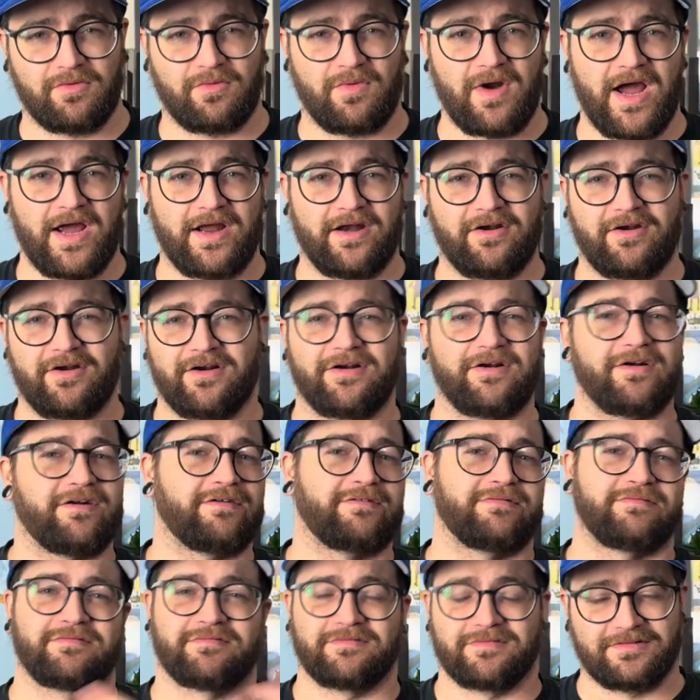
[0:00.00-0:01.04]
writer,
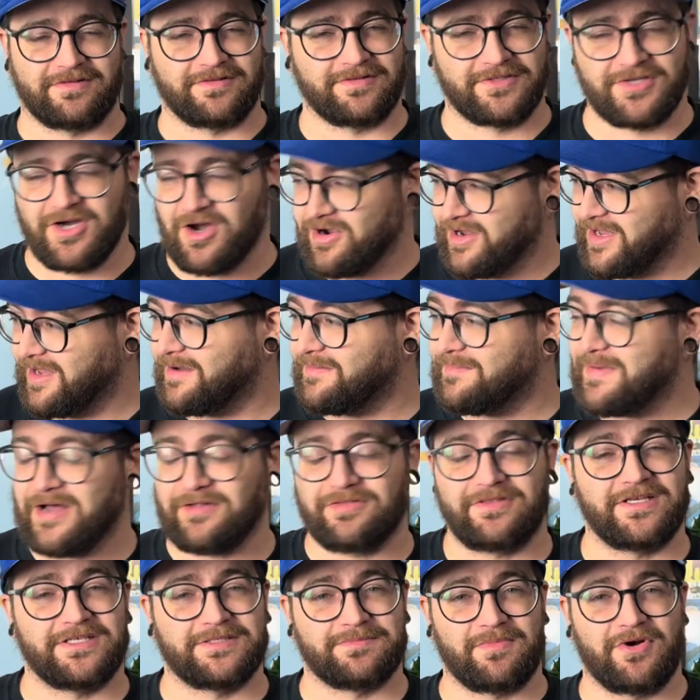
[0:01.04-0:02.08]
talking
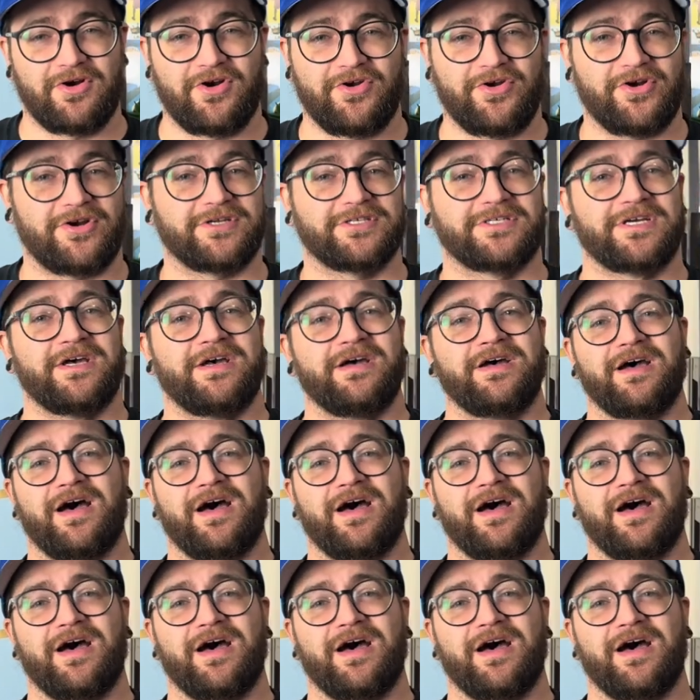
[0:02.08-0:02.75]
about these murders.